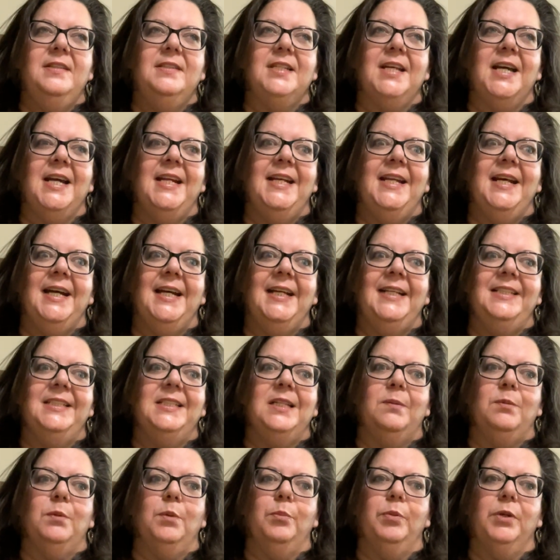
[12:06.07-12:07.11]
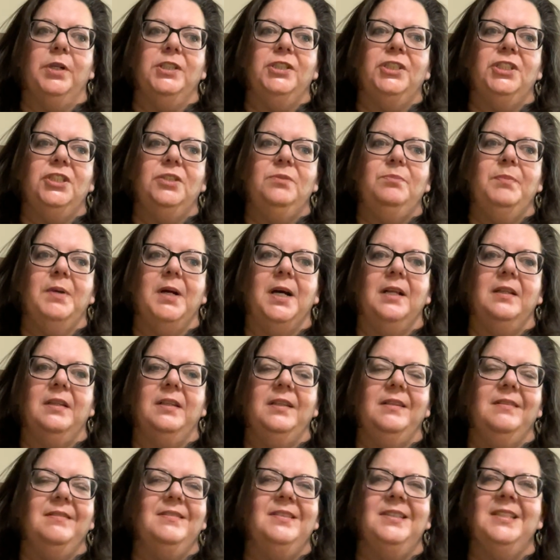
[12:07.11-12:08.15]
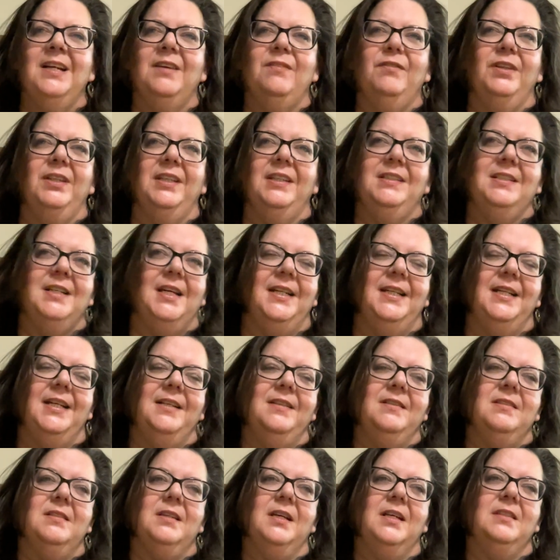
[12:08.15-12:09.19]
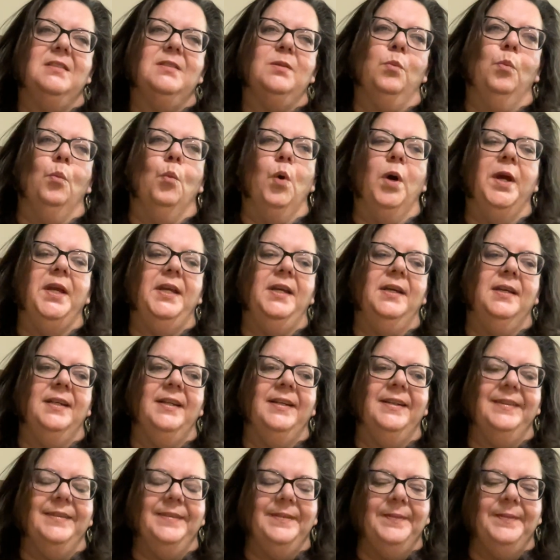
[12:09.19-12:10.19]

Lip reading: tie-dye double brush poly. It's not really tie-dye, it's got some white in it.